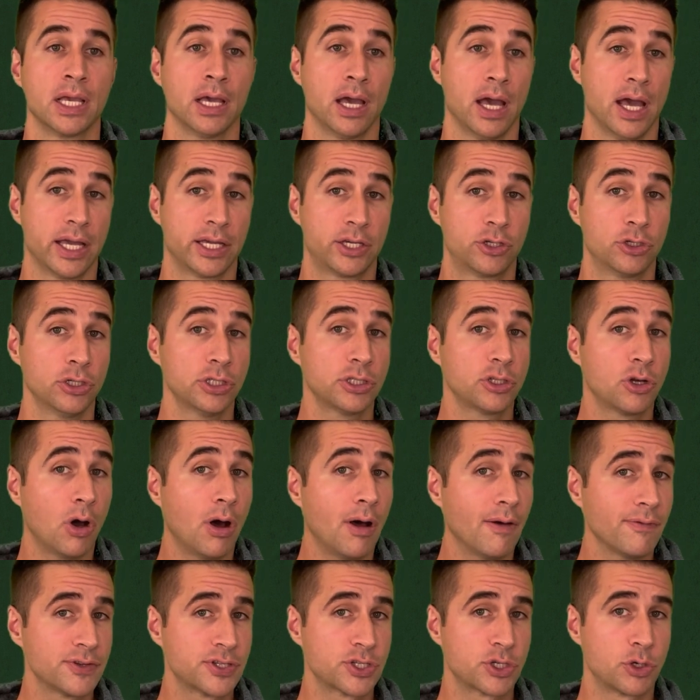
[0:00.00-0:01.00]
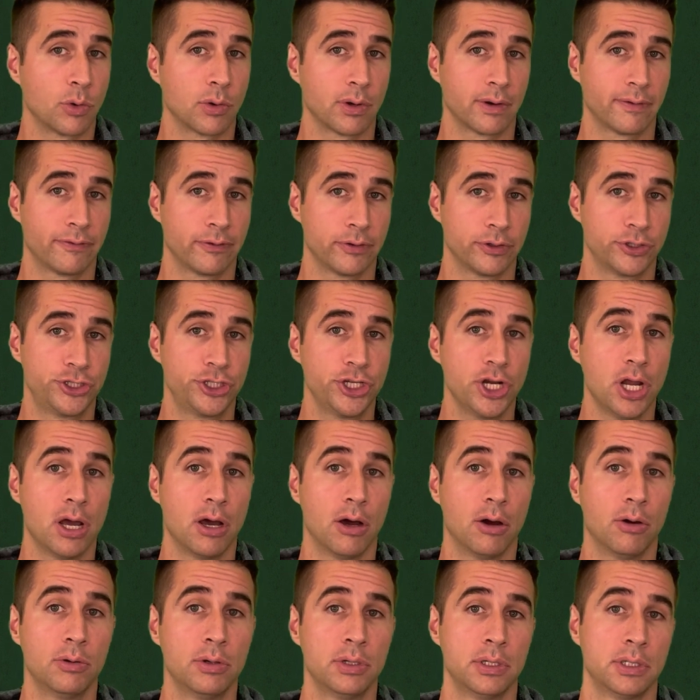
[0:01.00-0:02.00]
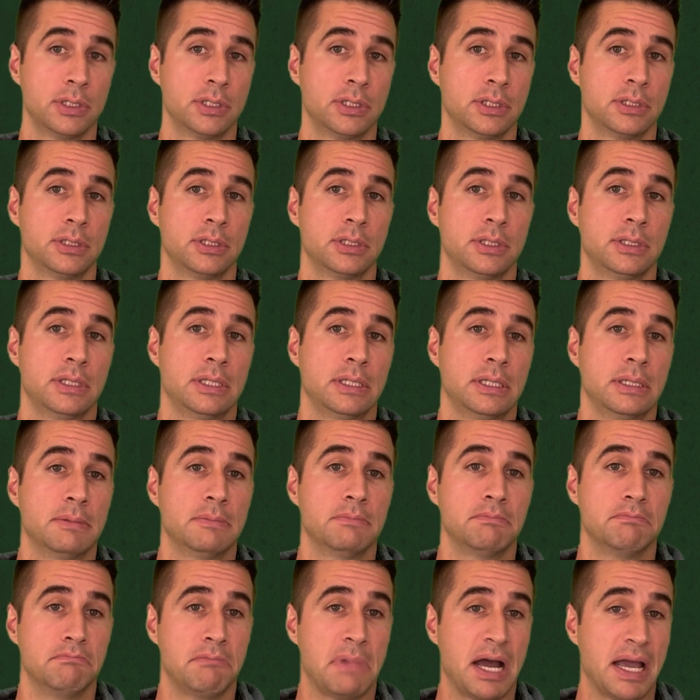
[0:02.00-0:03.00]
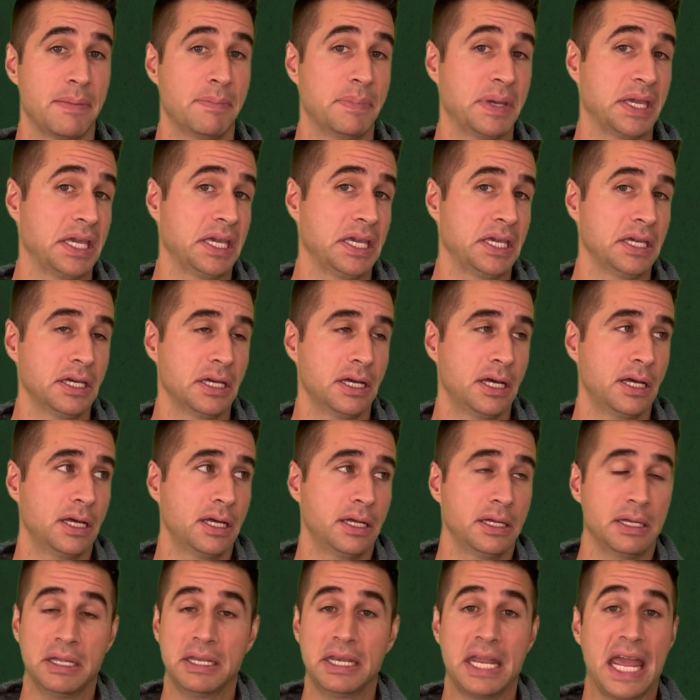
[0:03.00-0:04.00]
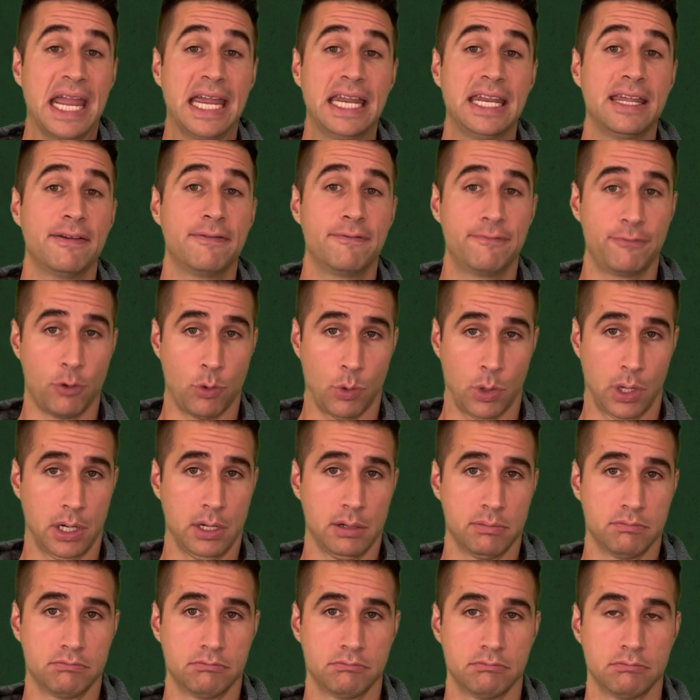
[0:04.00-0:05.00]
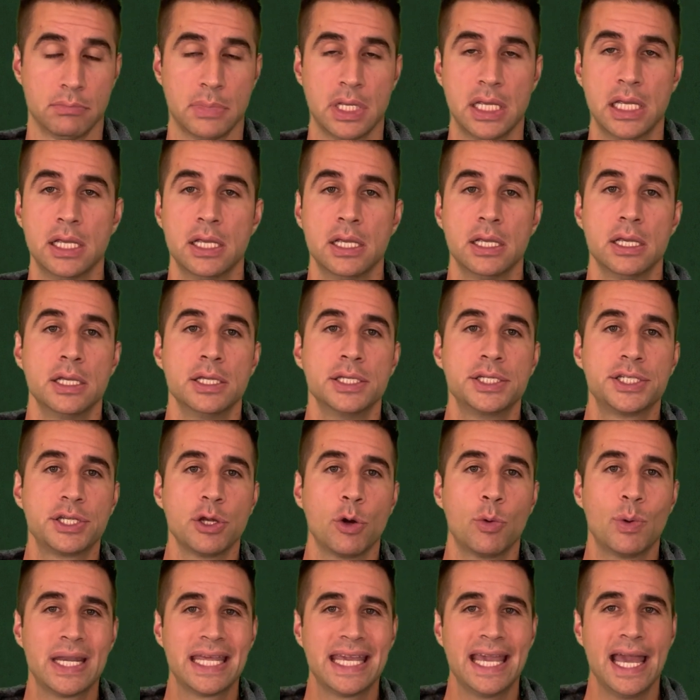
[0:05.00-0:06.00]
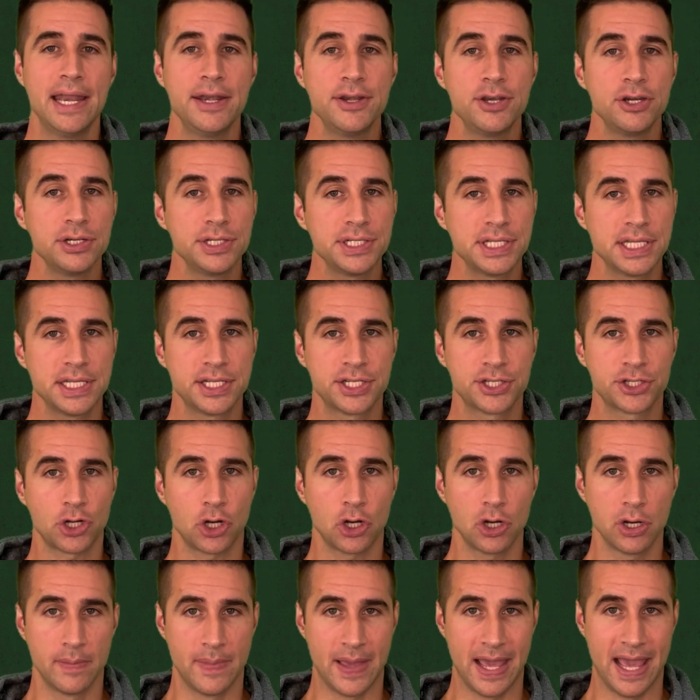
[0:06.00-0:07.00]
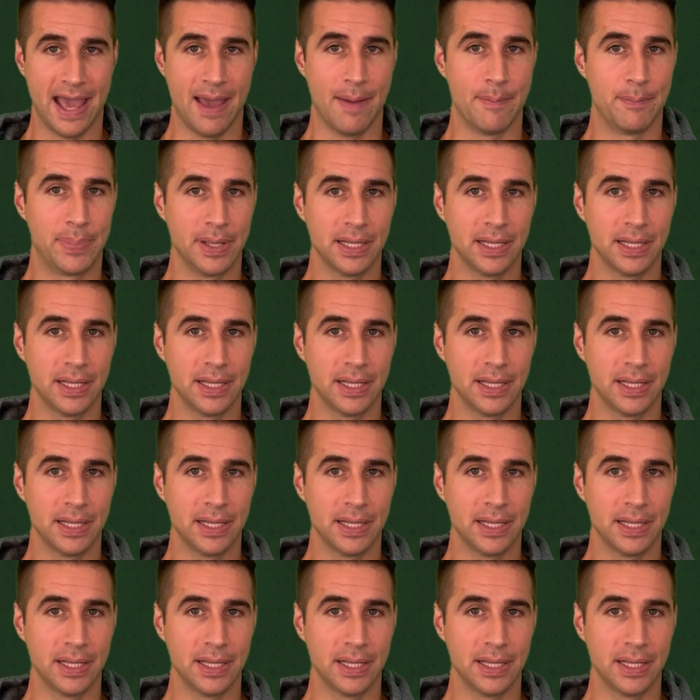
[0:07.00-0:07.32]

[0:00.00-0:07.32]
A good golf score for Joe might be an 84. So when he enters this tournament at